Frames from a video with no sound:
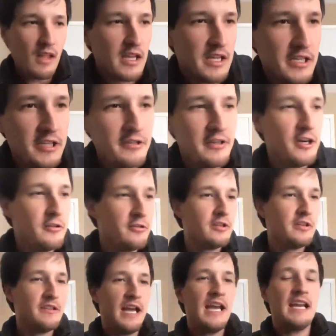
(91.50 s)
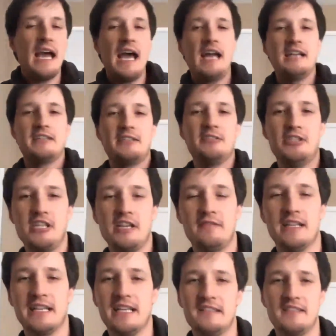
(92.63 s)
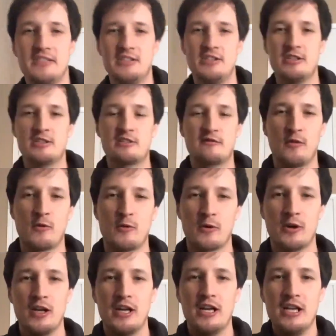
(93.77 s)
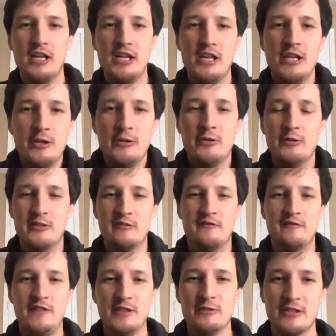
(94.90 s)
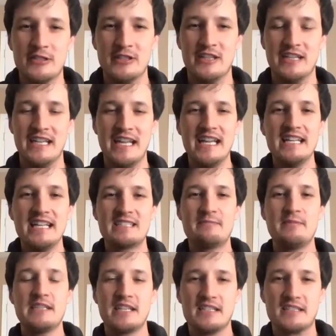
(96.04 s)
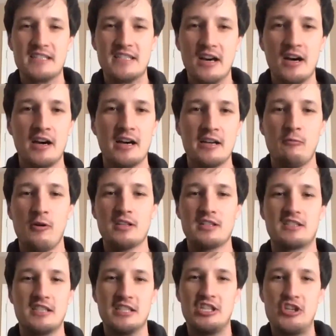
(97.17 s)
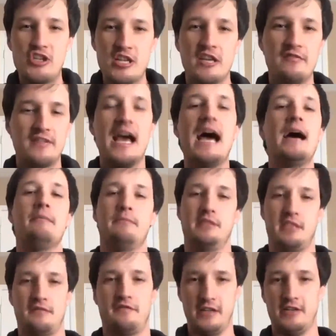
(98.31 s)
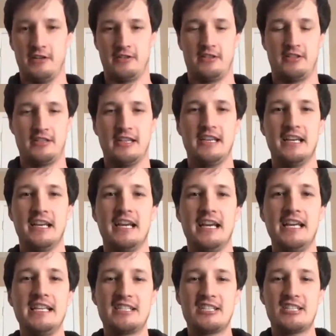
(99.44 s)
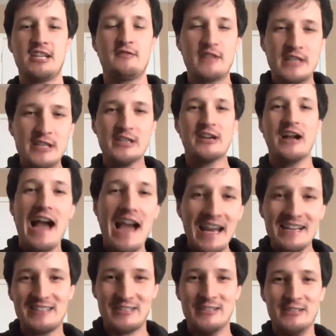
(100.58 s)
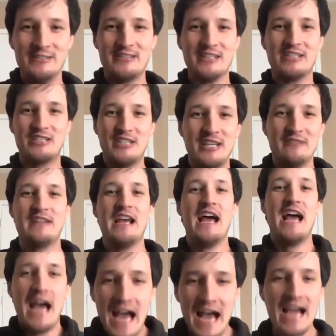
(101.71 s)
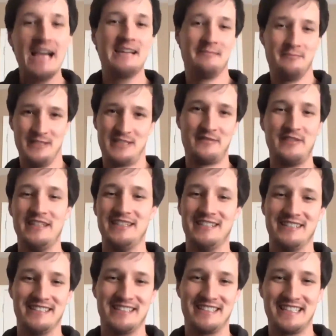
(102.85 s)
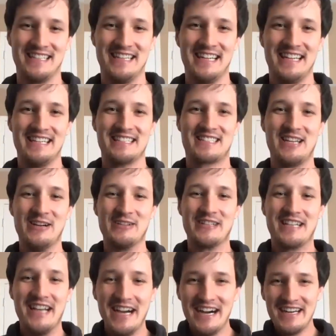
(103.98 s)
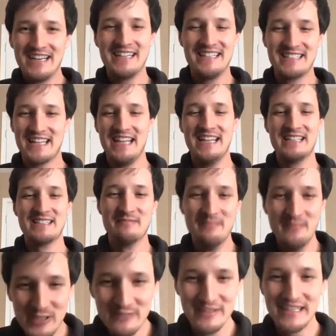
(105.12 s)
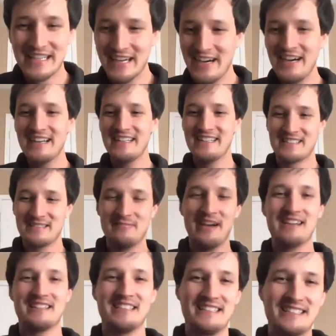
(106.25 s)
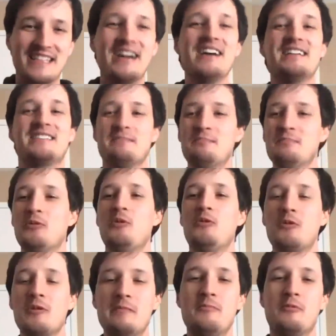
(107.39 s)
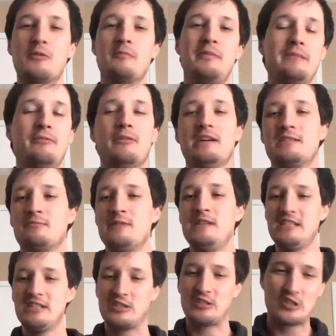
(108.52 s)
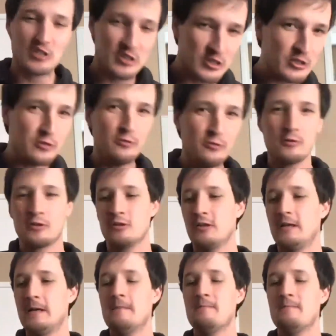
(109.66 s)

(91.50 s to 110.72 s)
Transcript: And you know, that attitude shifting isn't just for you to feel good, it's because God wants to shift atmospheres. He's shifting your attitude to shift atmospheres. So God is is moving. God is about to touch more and more people as we just steward